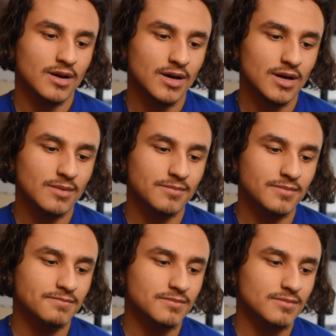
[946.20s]

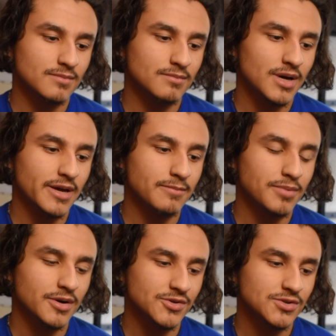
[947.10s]
um, my
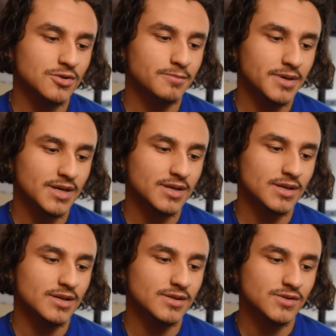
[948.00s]
personal pick
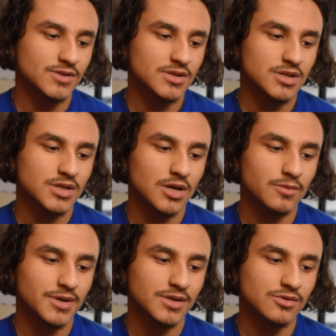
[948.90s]
is
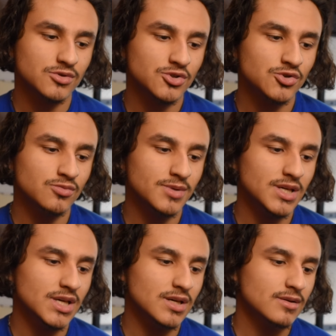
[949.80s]
going to
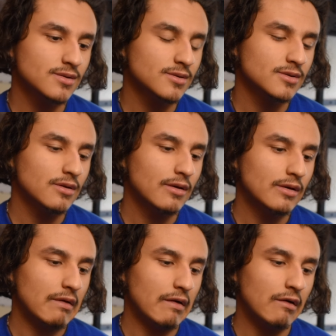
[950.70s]
be
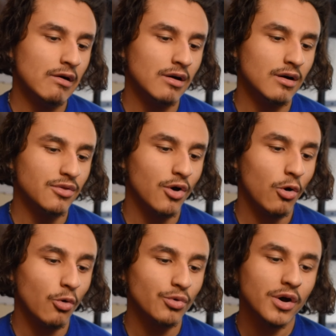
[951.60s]
uh, the
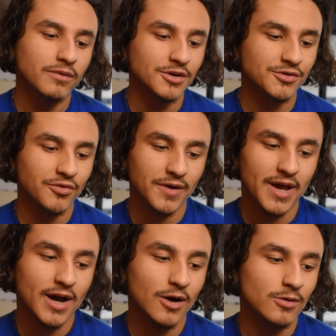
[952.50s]
holdovers for
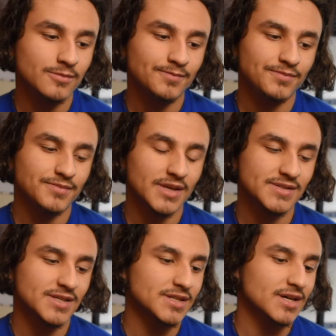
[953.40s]
now.
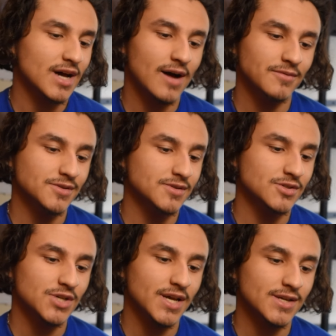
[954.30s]
That's gonna obviously
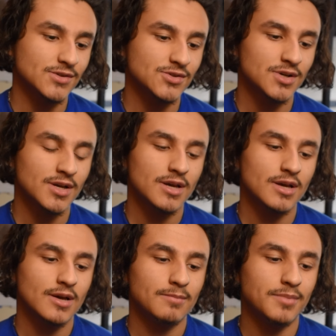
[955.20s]
change,
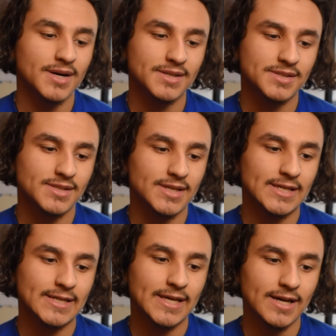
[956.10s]
but
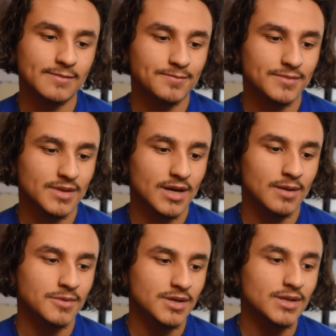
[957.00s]
uh, yeah,
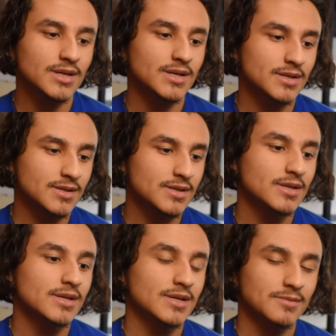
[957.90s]
I'm gonna
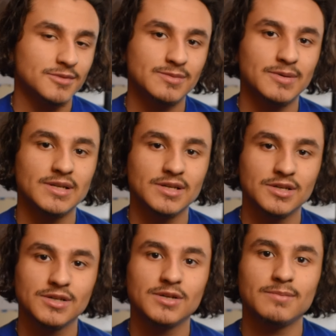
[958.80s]
spend a
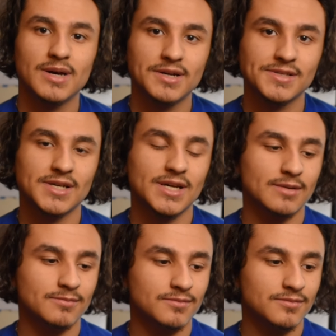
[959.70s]
good amount of
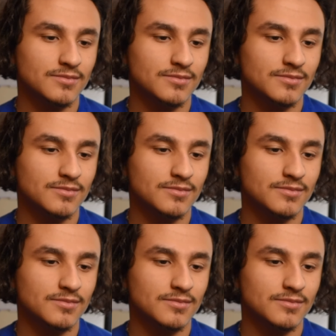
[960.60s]
time